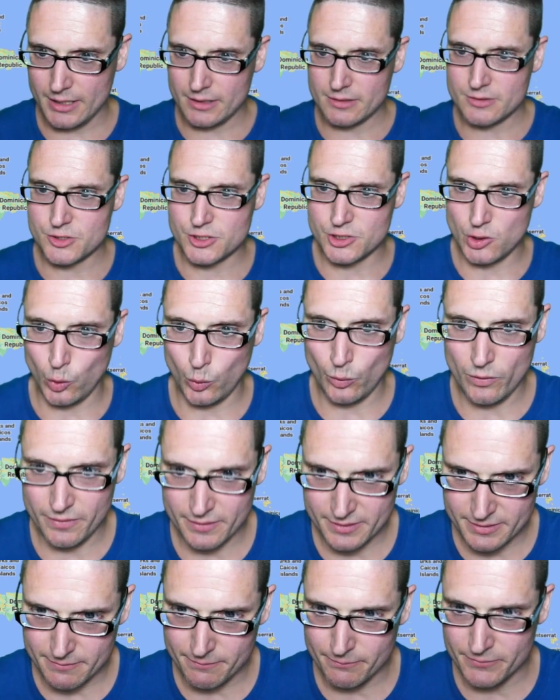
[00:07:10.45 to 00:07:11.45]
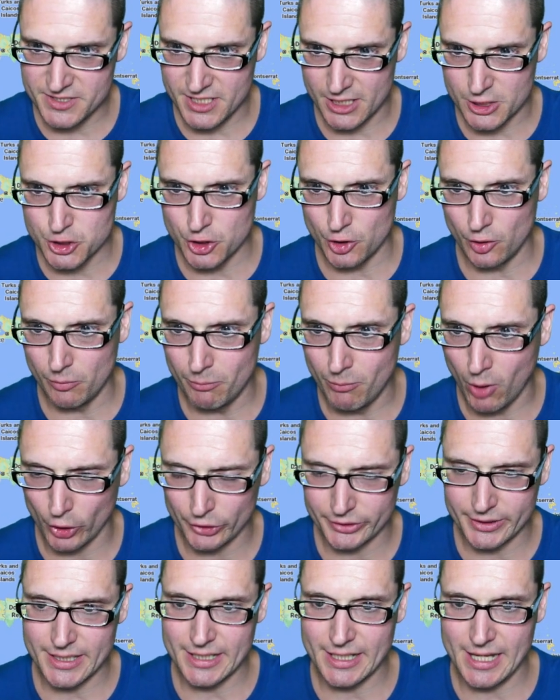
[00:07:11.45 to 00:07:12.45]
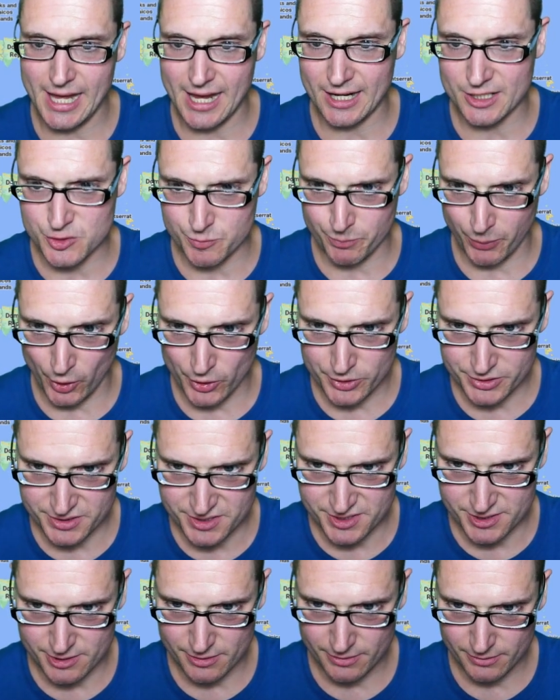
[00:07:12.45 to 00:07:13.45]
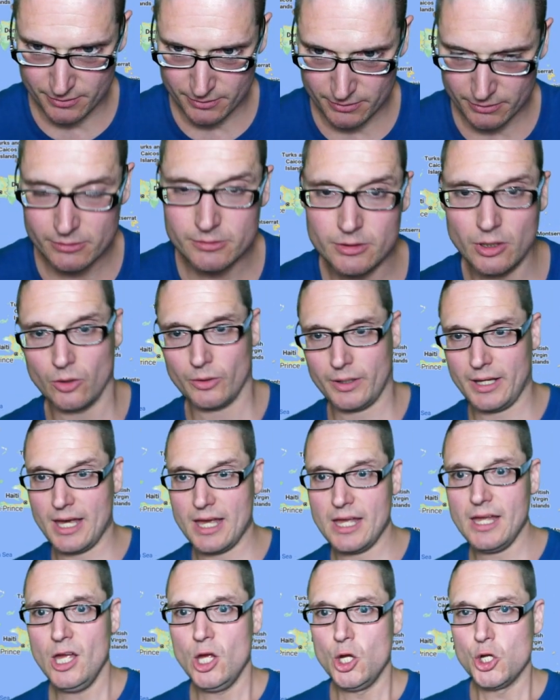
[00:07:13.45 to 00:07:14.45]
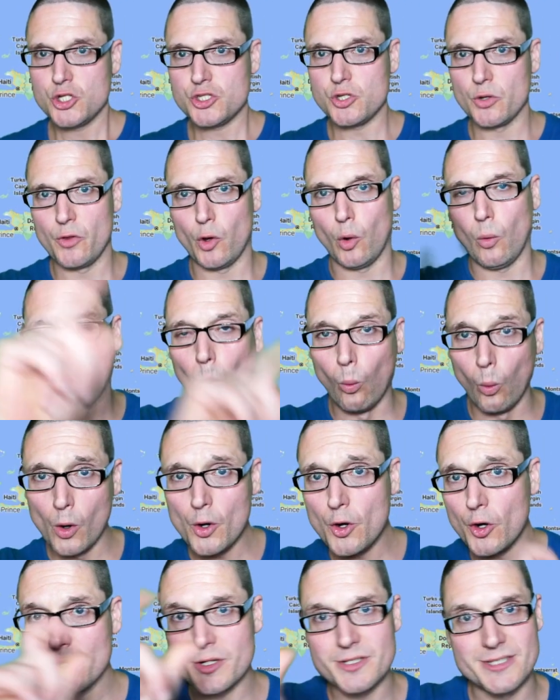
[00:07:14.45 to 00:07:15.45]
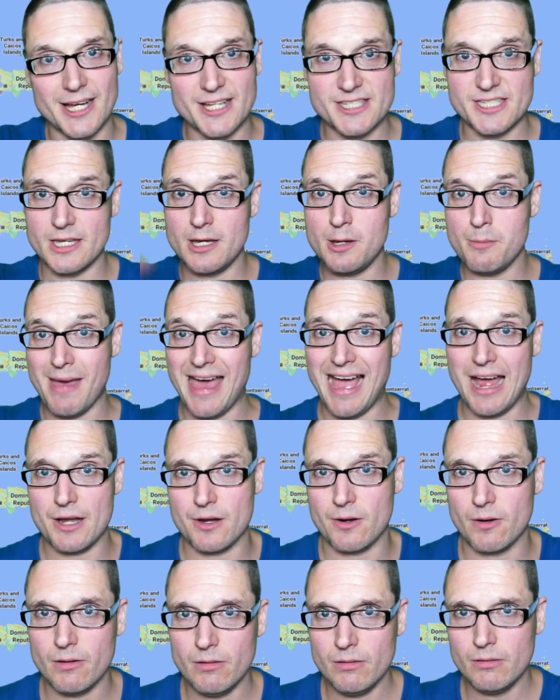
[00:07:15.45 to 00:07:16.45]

So digital marketing experts. Okay, so the order doesn't matter.